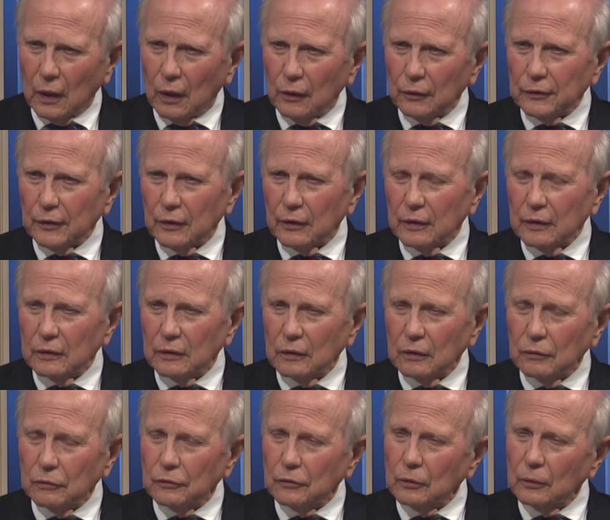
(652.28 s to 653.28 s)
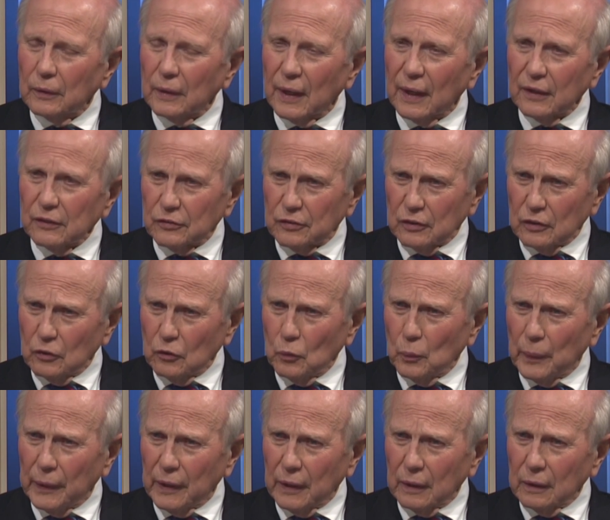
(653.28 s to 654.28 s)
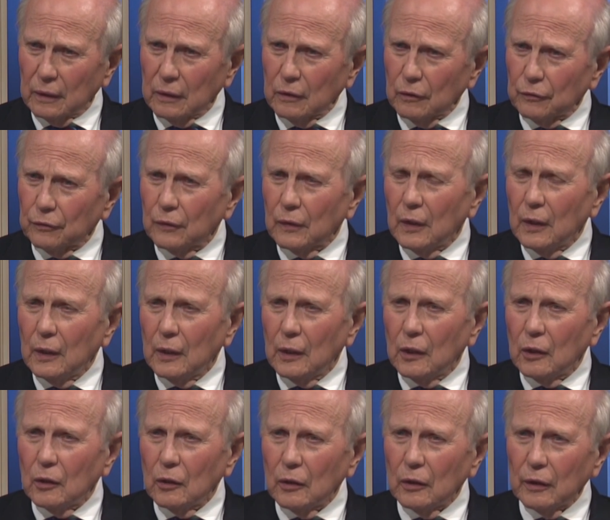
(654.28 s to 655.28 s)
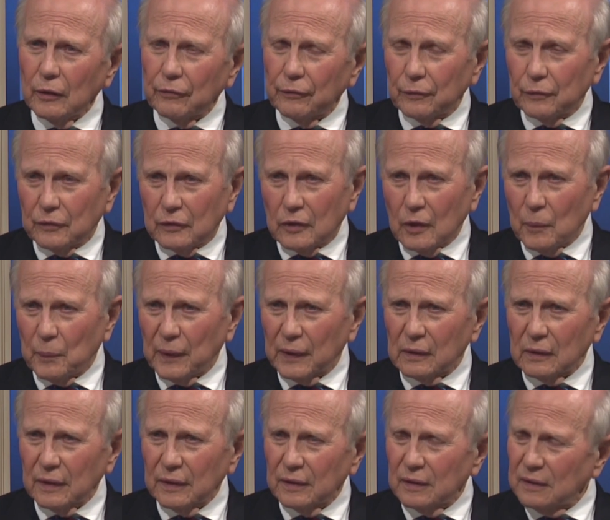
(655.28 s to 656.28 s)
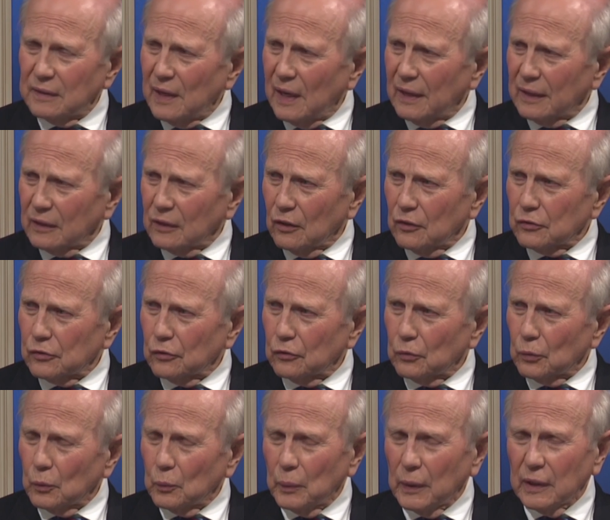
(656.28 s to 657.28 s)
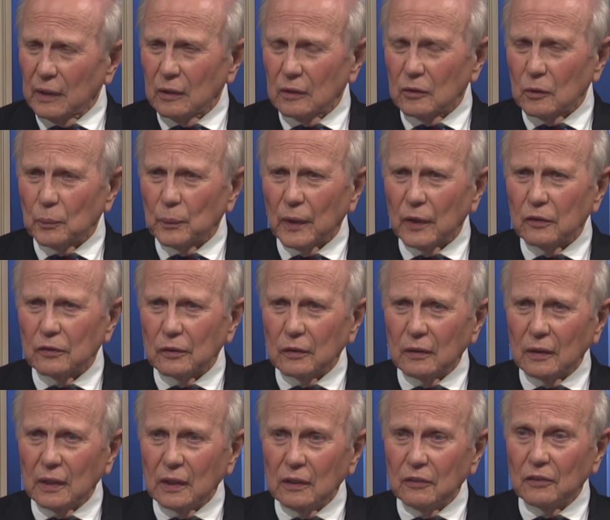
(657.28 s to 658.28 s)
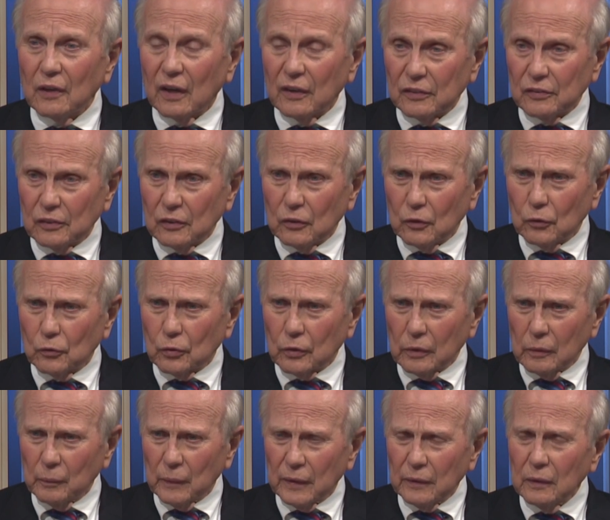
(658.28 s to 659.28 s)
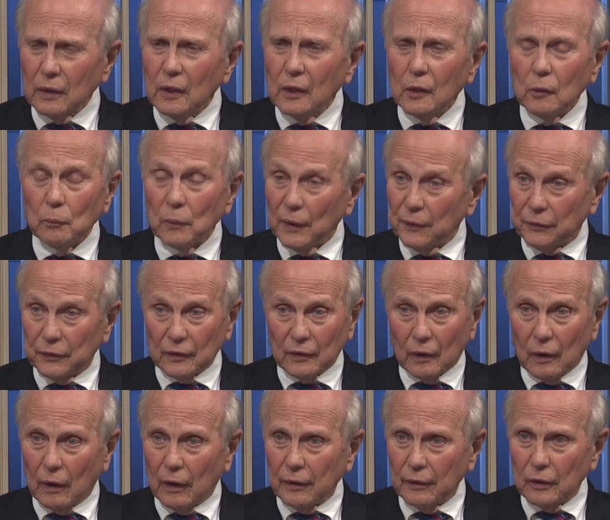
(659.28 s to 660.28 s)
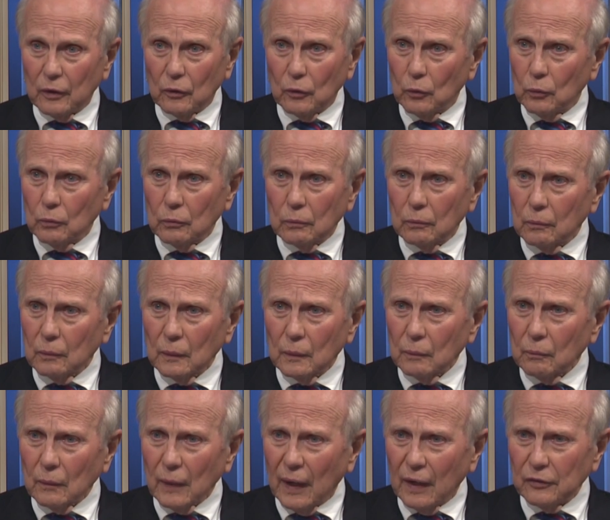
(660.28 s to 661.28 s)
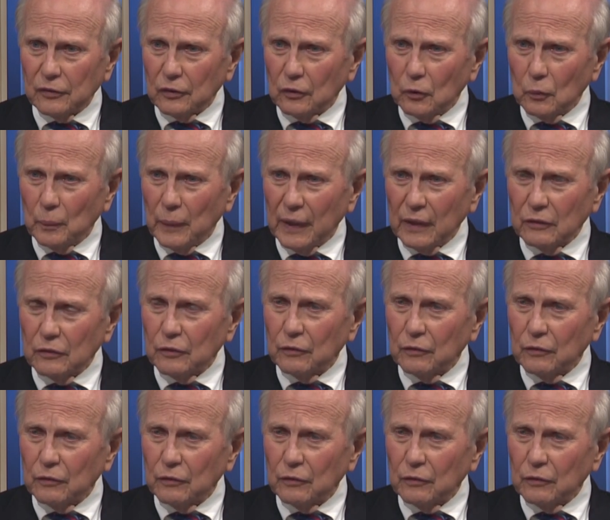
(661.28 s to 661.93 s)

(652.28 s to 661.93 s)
alternatives to an ICU bed if, if typically the diagnosis would be that the patient needs ICU treatment, but there are no ICU beds